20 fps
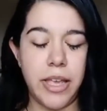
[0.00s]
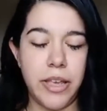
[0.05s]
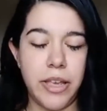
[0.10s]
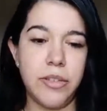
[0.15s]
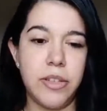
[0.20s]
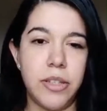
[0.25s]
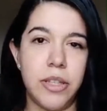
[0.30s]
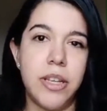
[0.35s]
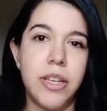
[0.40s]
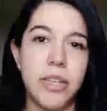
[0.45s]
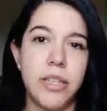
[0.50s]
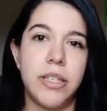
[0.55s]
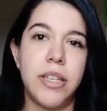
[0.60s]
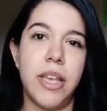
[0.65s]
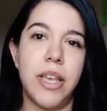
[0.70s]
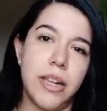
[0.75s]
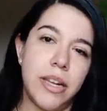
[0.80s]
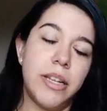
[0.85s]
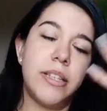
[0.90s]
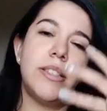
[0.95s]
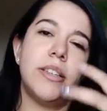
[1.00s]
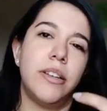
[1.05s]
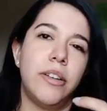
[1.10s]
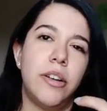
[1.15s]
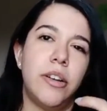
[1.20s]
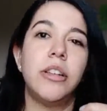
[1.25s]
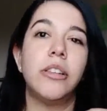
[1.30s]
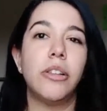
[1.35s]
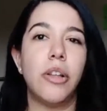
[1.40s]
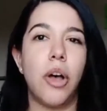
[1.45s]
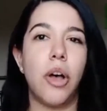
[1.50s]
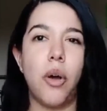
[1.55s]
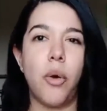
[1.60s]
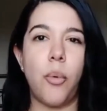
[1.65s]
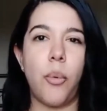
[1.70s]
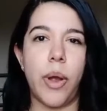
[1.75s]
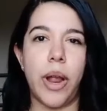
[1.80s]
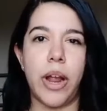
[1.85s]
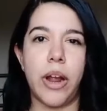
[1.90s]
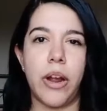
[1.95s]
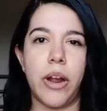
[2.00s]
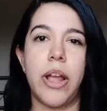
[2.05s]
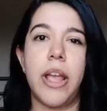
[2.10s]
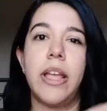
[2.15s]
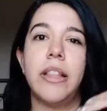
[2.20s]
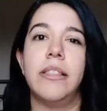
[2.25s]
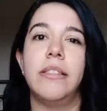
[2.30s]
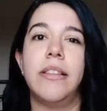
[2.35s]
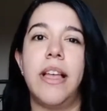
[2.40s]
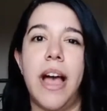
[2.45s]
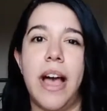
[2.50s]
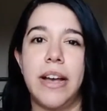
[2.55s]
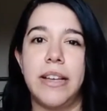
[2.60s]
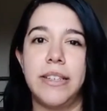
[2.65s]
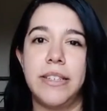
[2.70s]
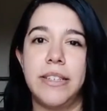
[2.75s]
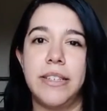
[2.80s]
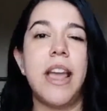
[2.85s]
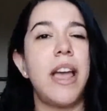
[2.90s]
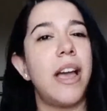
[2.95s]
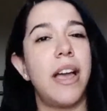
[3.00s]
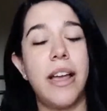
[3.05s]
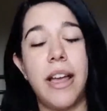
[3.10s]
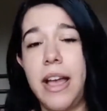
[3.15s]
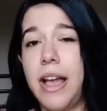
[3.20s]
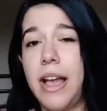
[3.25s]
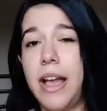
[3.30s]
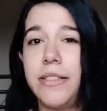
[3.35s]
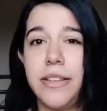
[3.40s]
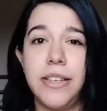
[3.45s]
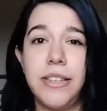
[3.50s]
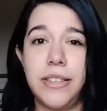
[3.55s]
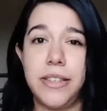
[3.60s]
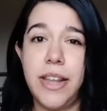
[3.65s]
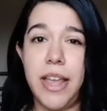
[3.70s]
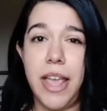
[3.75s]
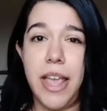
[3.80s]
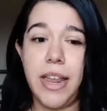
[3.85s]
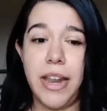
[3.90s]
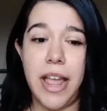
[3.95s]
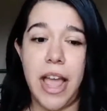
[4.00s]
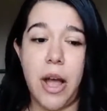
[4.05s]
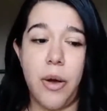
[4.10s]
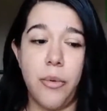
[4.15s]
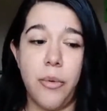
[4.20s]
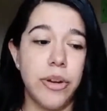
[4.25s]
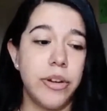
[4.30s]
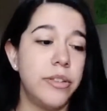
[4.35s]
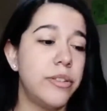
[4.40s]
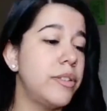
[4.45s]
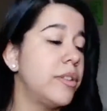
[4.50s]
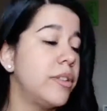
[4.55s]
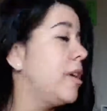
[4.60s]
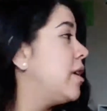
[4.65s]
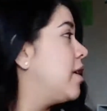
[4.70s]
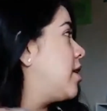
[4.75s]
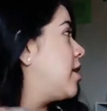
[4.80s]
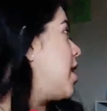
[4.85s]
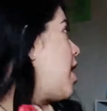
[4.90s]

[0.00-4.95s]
like using this. It is a good long wear. It lasts at least 8 hours.